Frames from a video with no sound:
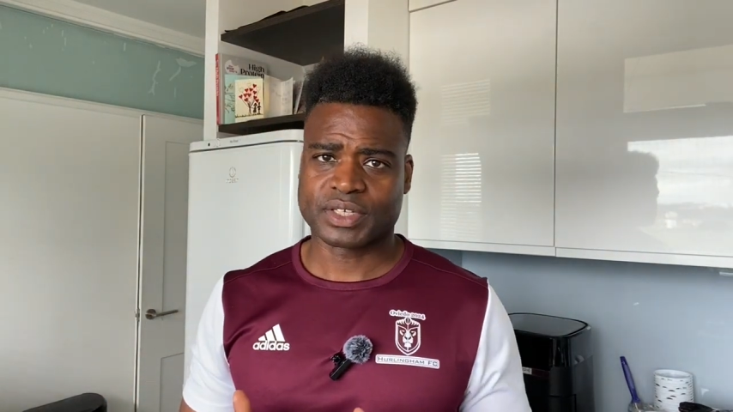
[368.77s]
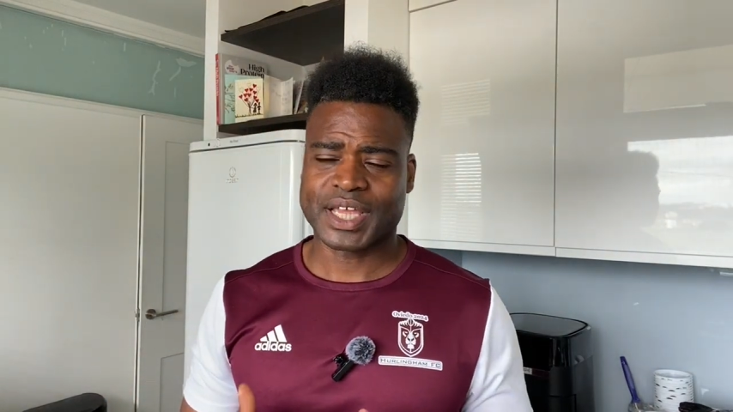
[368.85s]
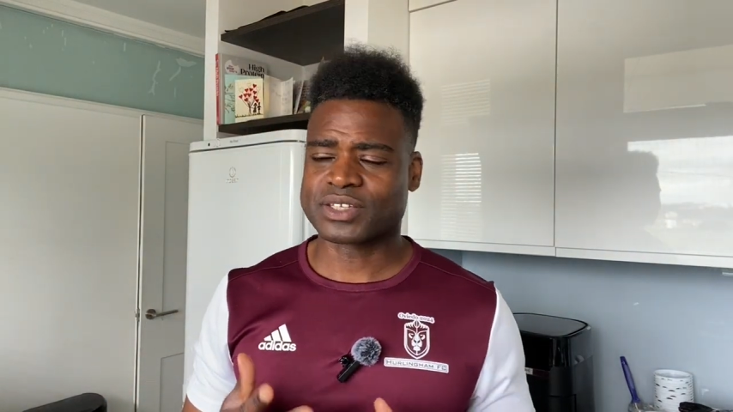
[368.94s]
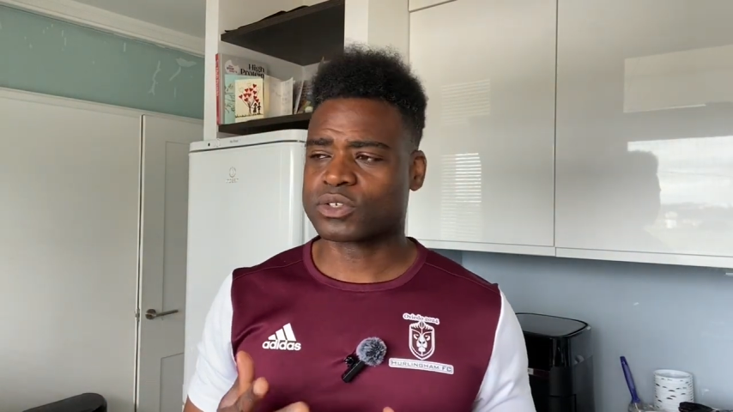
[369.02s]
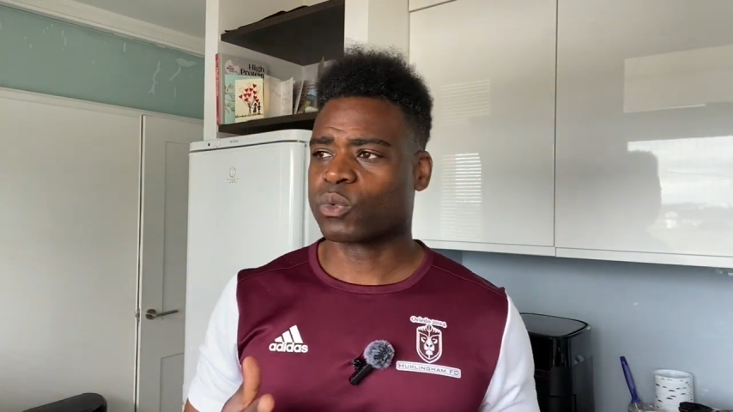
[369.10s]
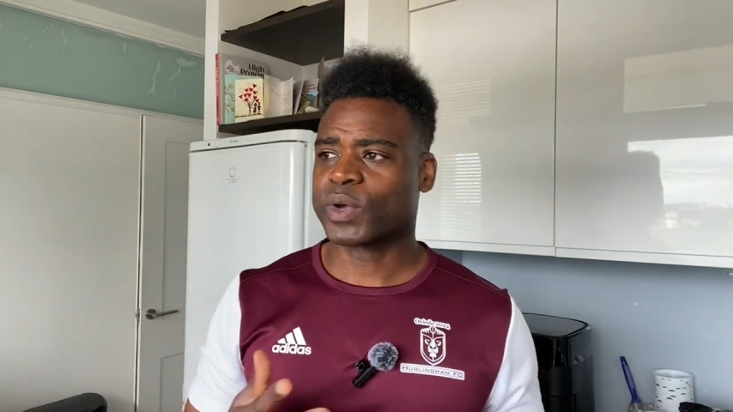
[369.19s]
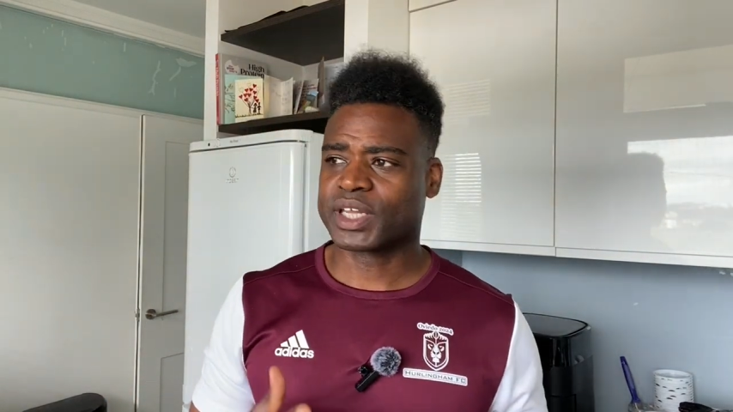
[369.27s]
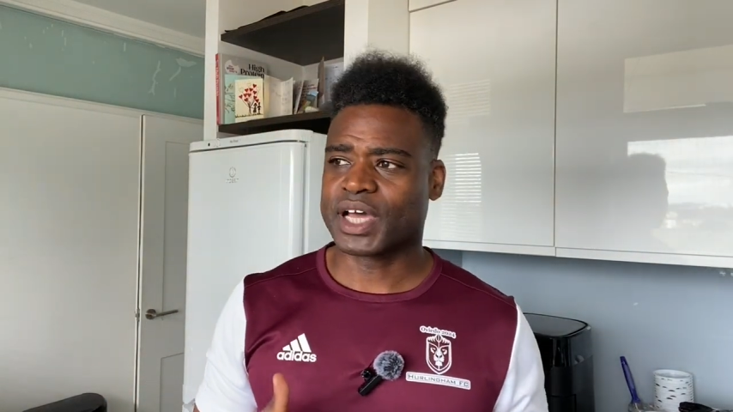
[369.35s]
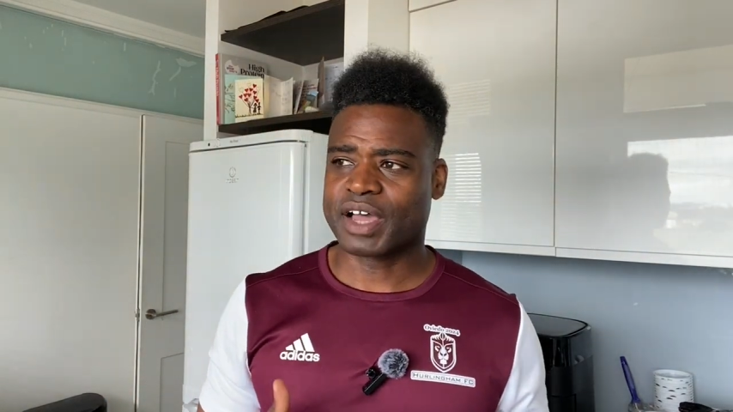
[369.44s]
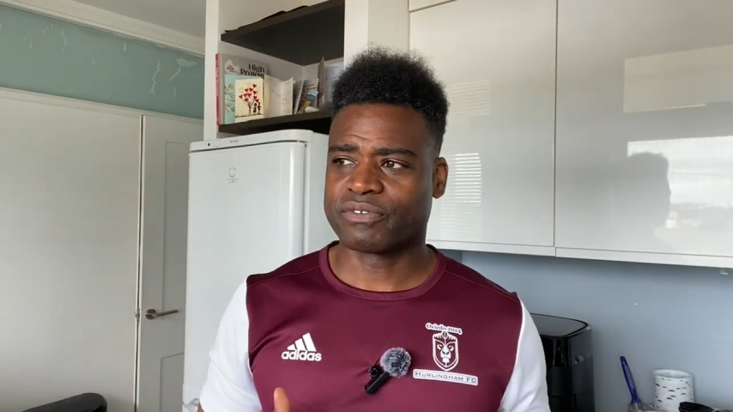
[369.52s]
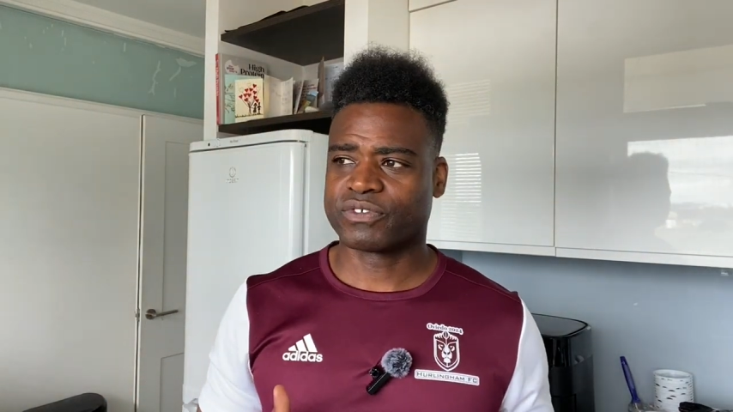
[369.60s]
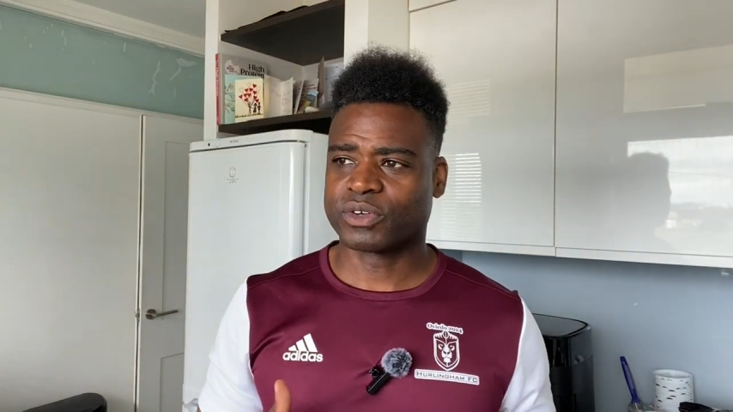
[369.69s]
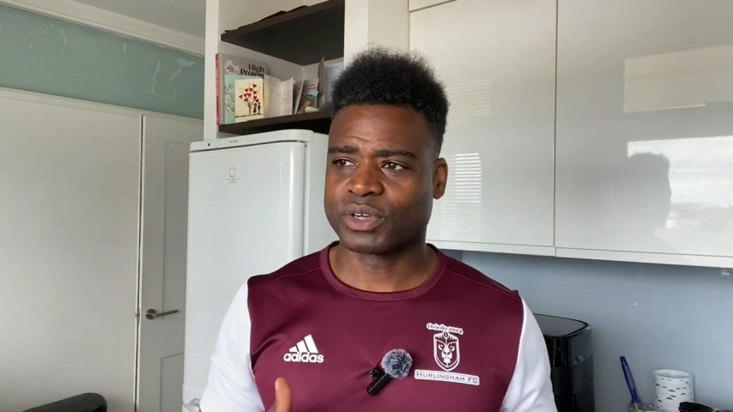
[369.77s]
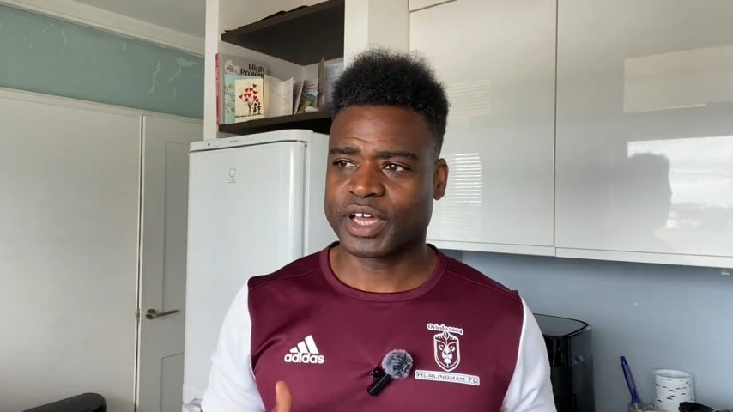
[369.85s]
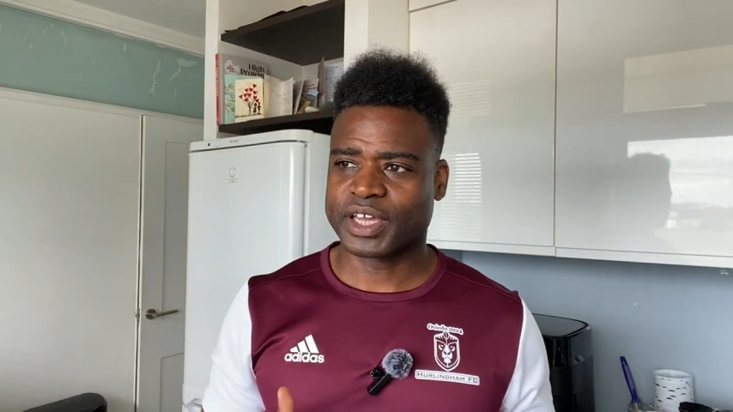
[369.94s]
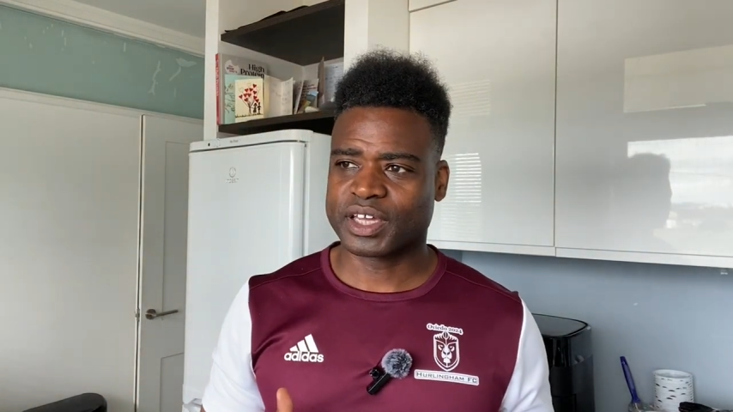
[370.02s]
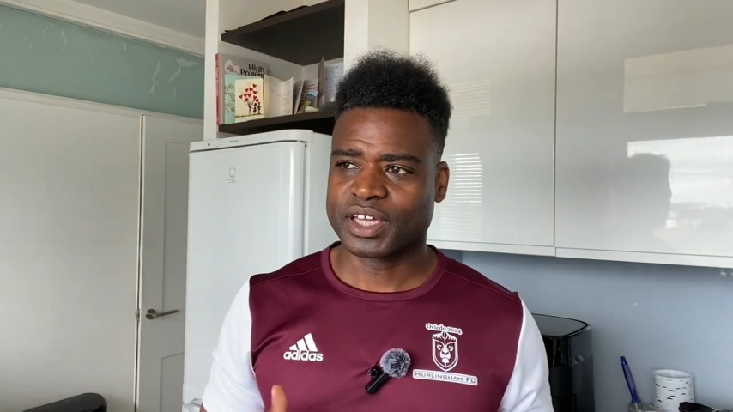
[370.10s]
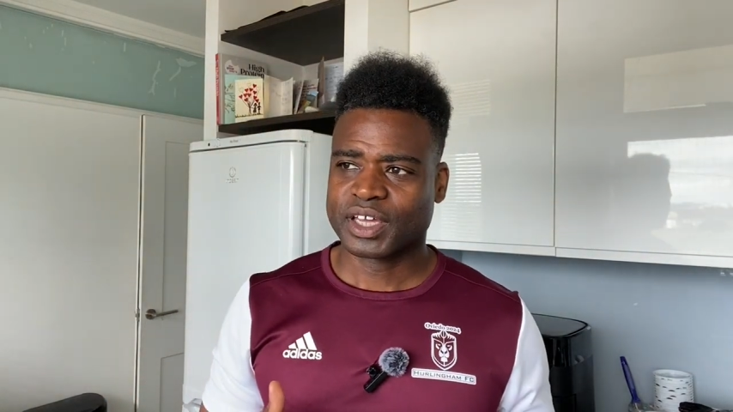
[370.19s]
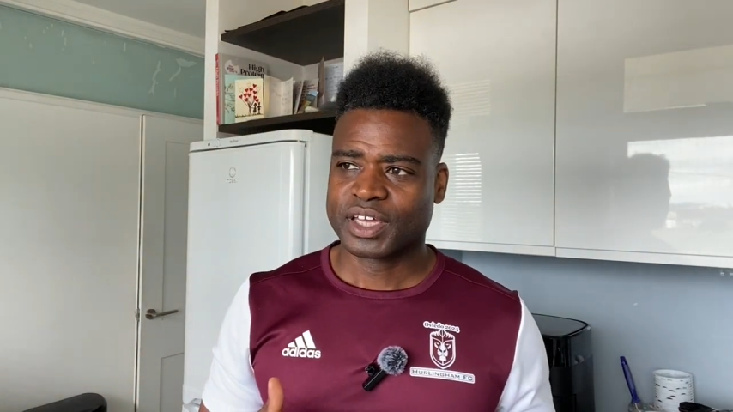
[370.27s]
That's the way that I feel like